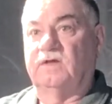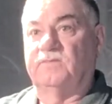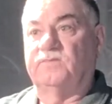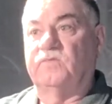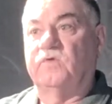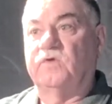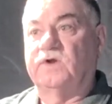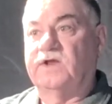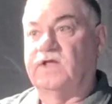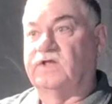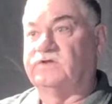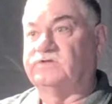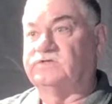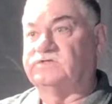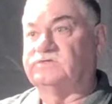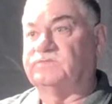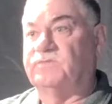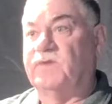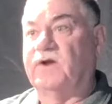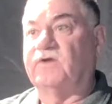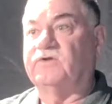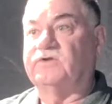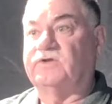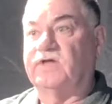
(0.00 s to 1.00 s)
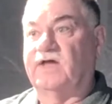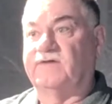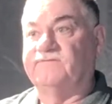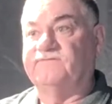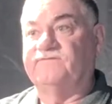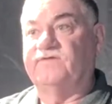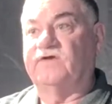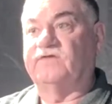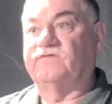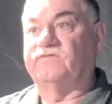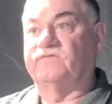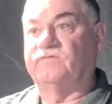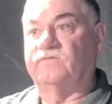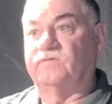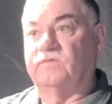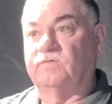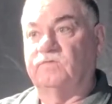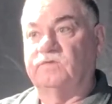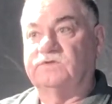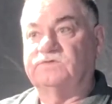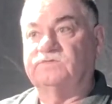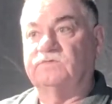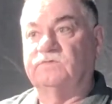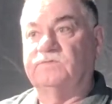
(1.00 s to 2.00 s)
Port Angeles Maritime Festival,
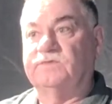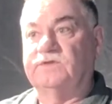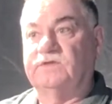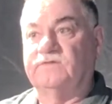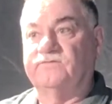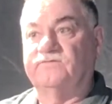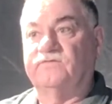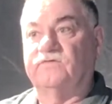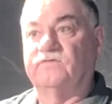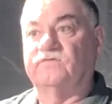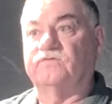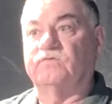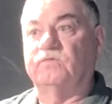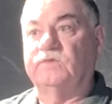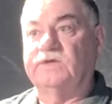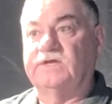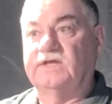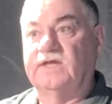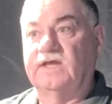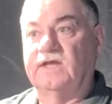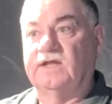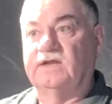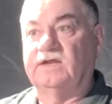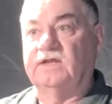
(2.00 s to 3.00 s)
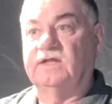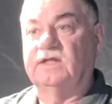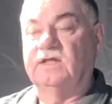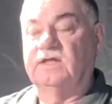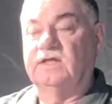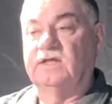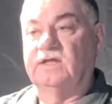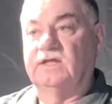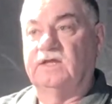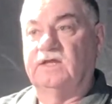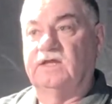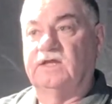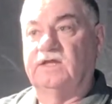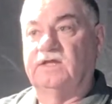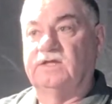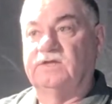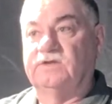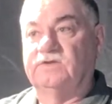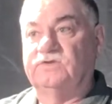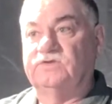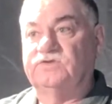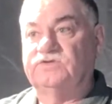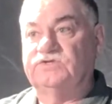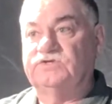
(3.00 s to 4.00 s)
which will be the first weekend
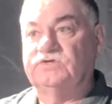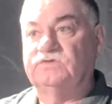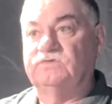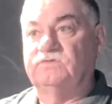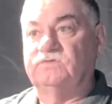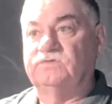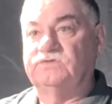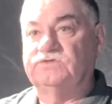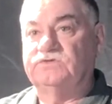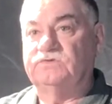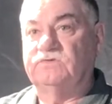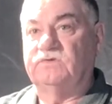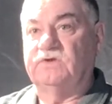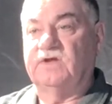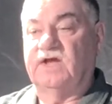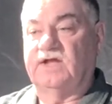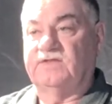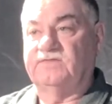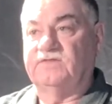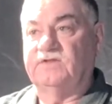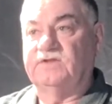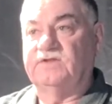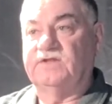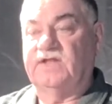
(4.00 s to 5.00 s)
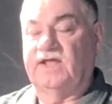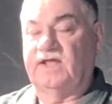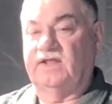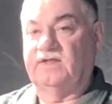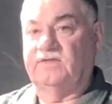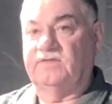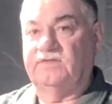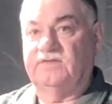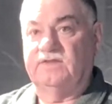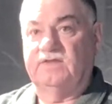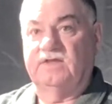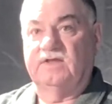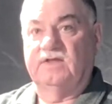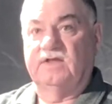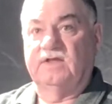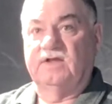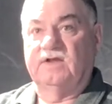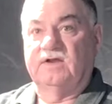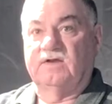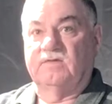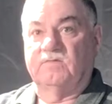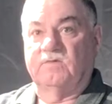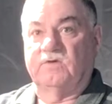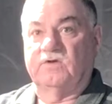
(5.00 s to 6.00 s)
in June 9th and 10th.
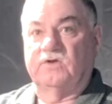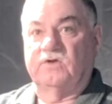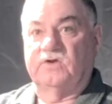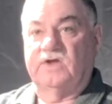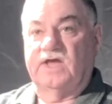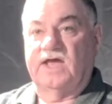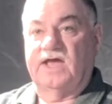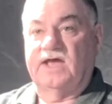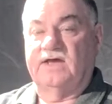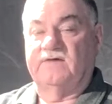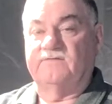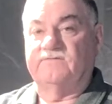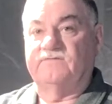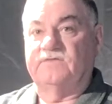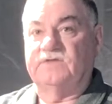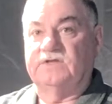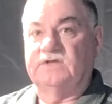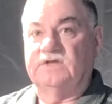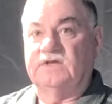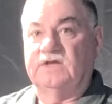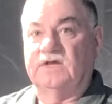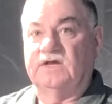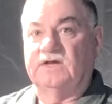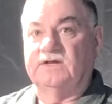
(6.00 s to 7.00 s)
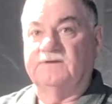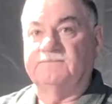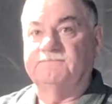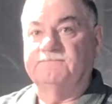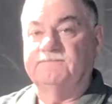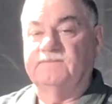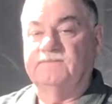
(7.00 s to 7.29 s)
We're going to have the